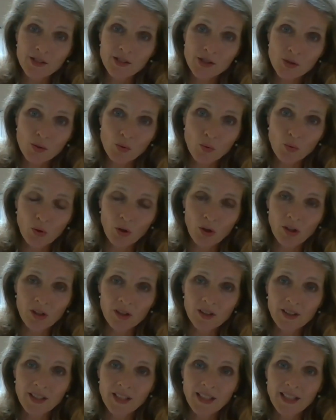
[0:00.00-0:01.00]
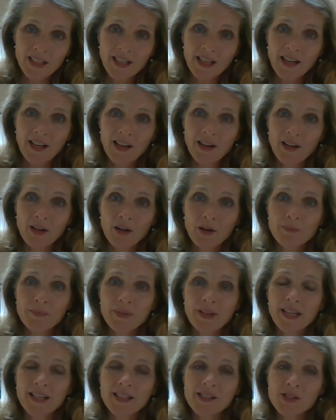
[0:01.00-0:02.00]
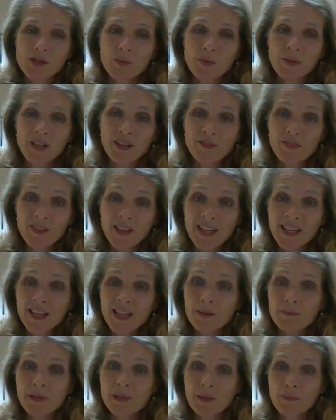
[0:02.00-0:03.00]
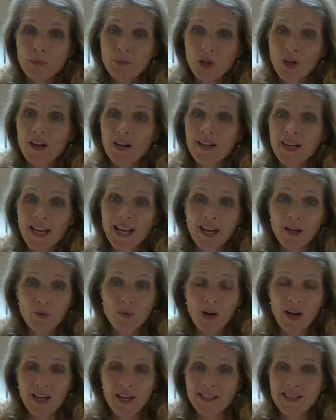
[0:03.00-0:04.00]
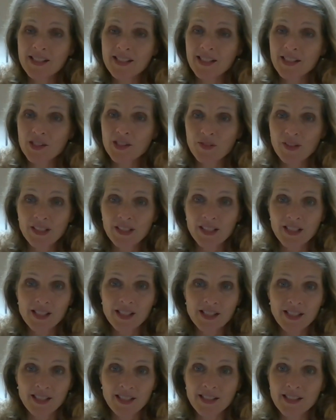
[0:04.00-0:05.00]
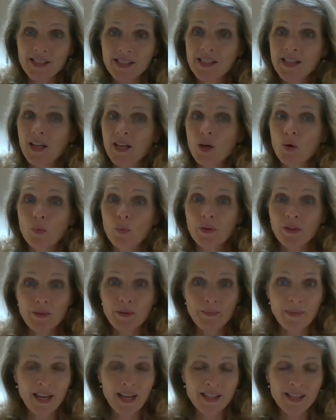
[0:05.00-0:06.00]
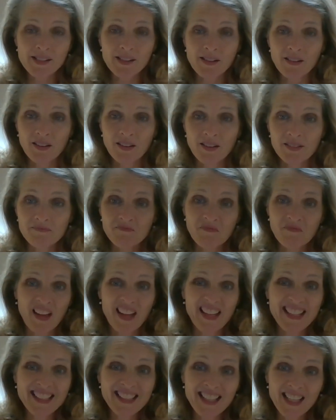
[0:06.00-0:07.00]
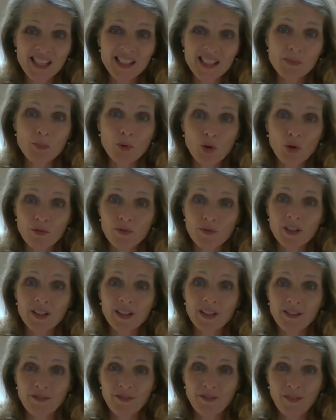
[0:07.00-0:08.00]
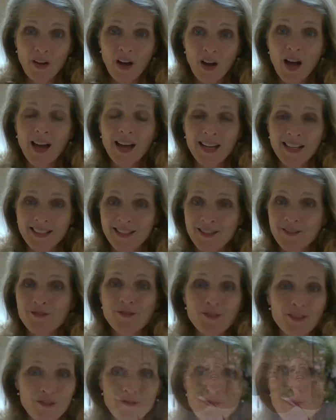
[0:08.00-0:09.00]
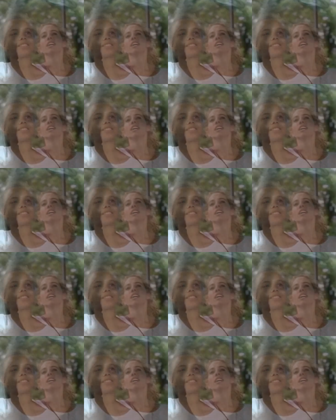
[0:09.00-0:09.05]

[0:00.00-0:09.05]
to school, and so if they can be put on a hayride 6 feet distance with a mask on, I think that's perfectly fine if